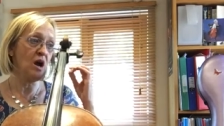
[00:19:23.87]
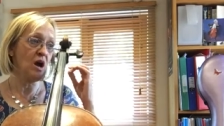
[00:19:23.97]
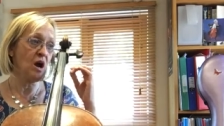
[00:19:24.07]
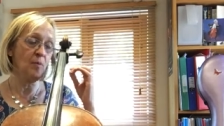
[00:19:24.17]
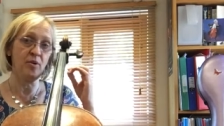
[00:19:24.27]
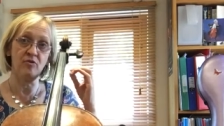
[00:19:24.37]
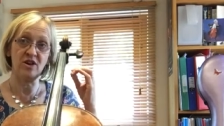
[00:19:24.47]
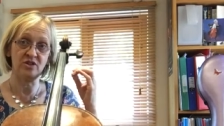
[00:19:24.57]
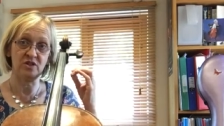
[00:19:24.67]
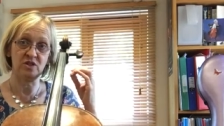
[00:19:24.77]
upper
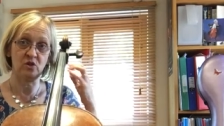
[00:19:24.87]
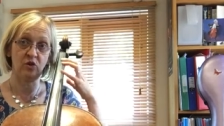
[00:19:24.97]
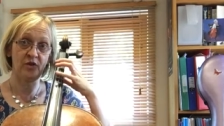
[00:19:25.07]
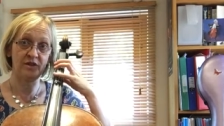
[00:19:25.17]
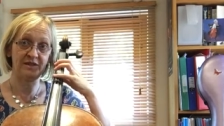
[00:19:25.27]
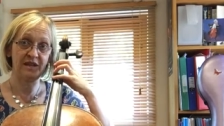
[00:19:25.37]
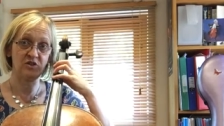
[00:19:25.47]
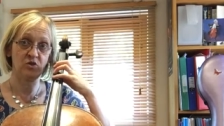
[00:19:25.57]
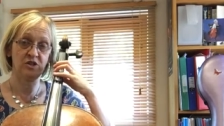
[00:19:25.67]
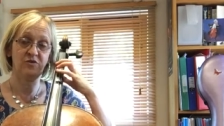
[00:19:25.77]
register of that
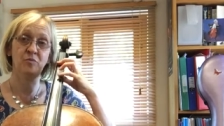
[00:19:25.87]
octave